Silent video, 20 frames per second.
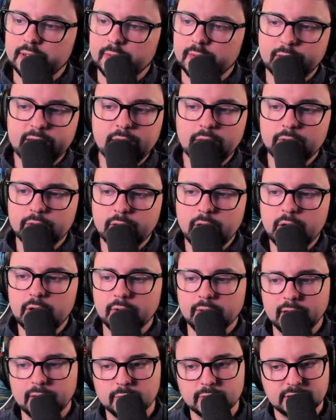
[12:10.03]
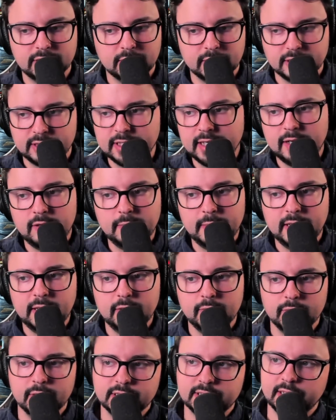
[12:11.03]
don't know. Like, was there a
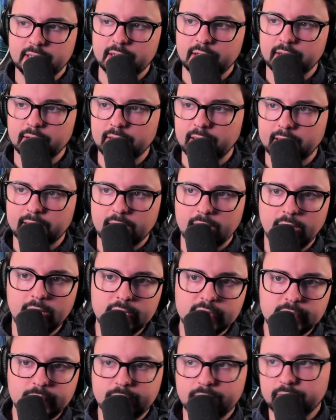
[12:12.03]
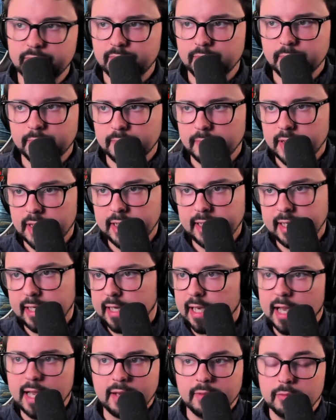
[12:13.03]
settlement? Was there, like, a hush money?
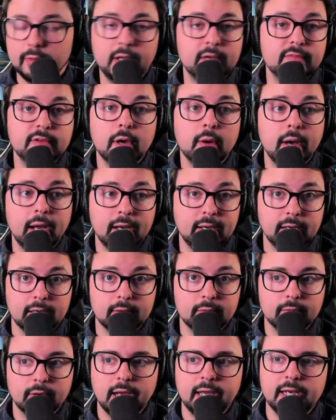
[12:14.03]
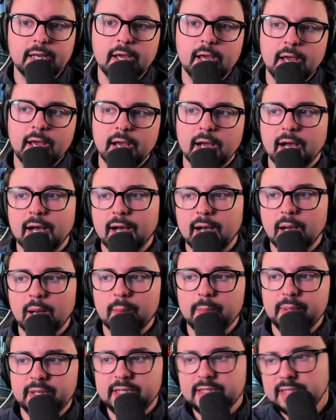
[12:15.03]
We have no idea, right?
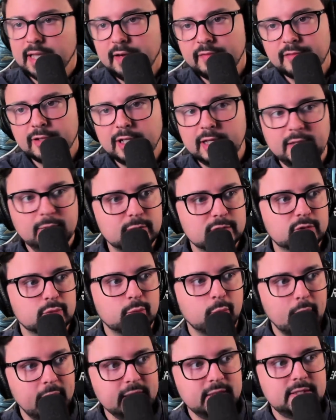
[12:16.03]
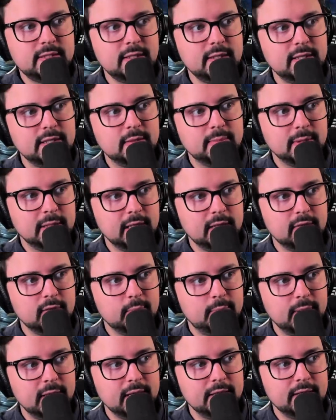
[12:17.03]
But he definitely was wasted at the beginning of the
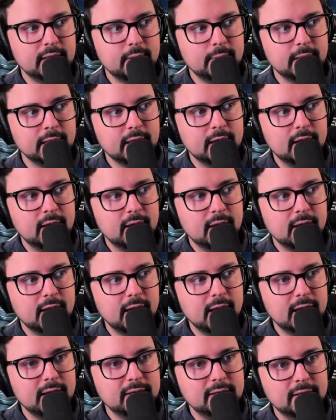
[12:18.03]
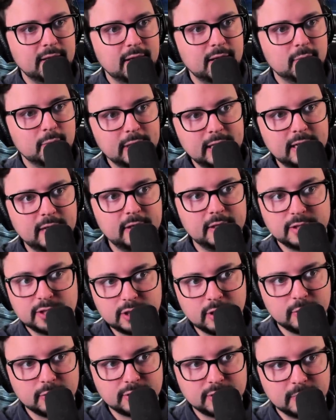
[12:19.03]
pandemic and went out and
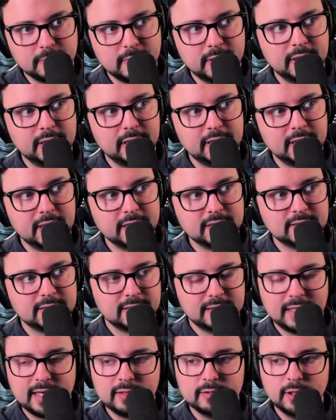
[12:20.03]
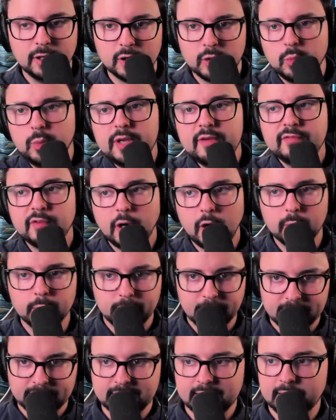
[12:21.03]
choked somebody in Iceland. Now, look, we've all
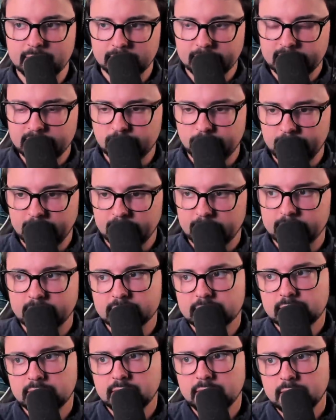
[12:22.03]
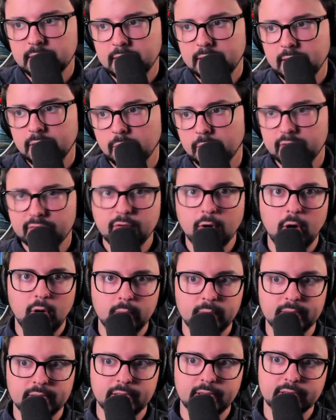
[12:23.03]
been there. Let's be honest. We've all
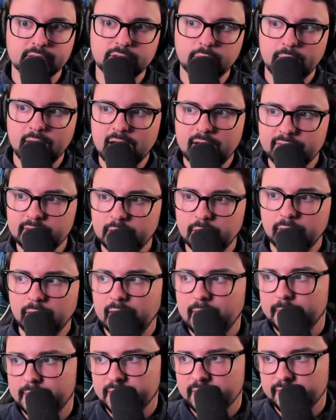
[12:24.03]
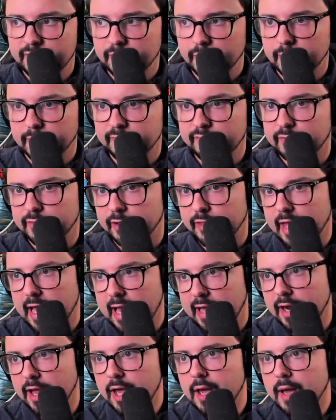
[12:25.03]
been there. So we have a little empathy for
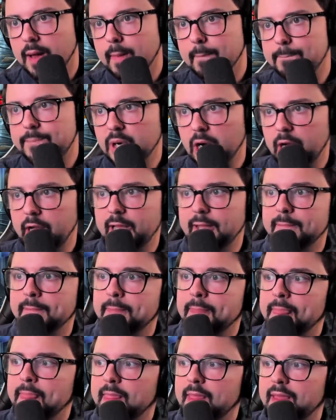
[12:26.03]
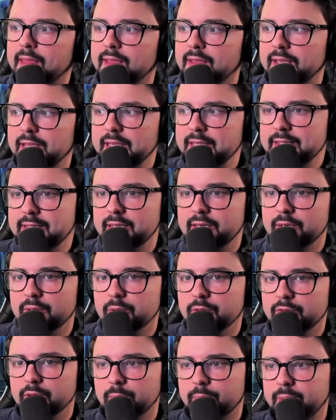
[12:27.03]
that. But in
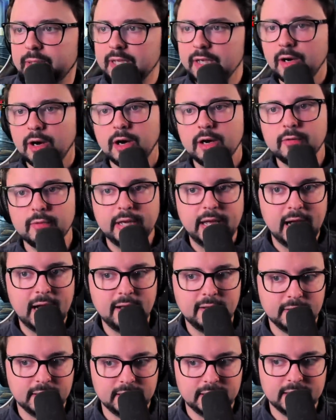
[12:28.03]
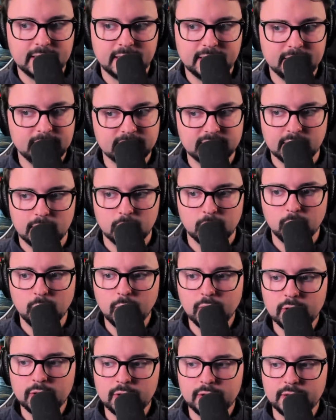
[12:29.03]
the PR reality that is our
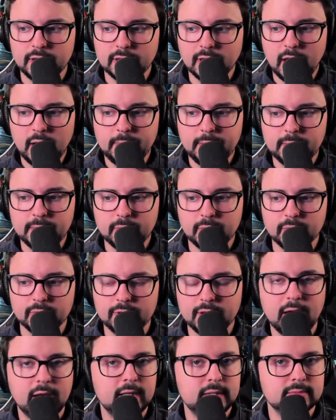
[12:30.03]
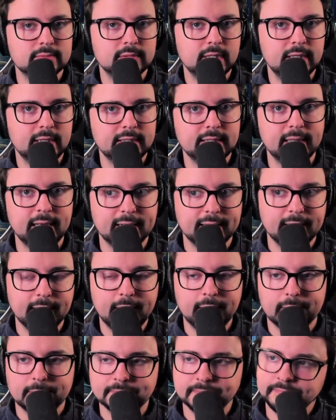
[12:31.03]
world, a lot of people not letting that
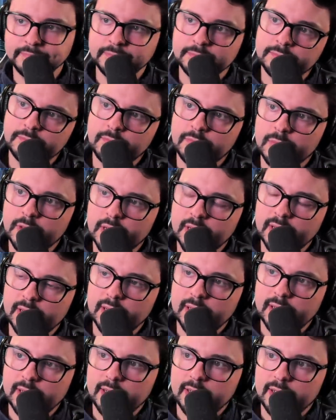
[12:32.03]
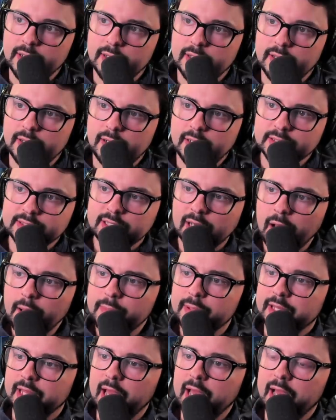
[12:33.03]
go. On top
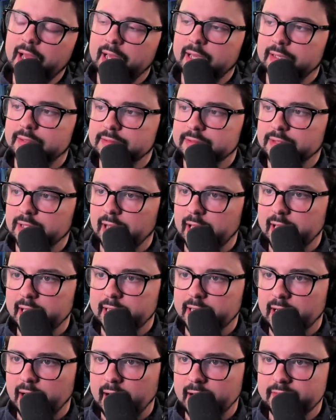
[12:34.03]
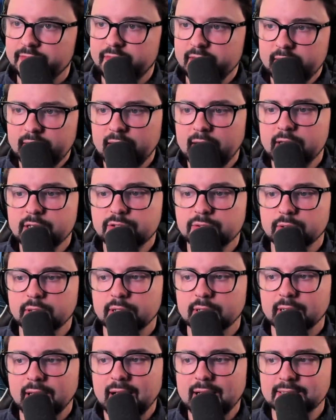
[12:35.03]
of that, like, I think
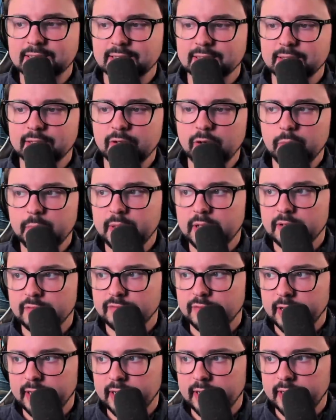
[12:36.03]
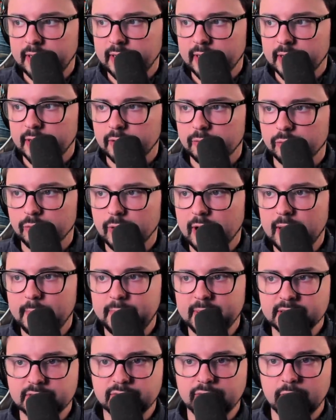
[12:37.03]
Ezra has a little bit of a rep
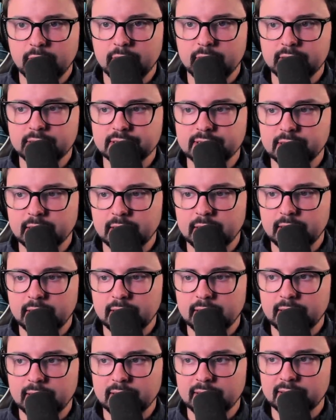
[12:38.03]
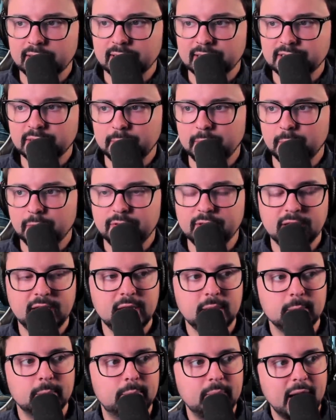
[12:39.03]
as far as, like, some people think
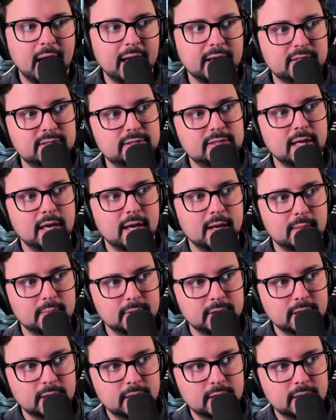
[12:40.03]
he backstabbed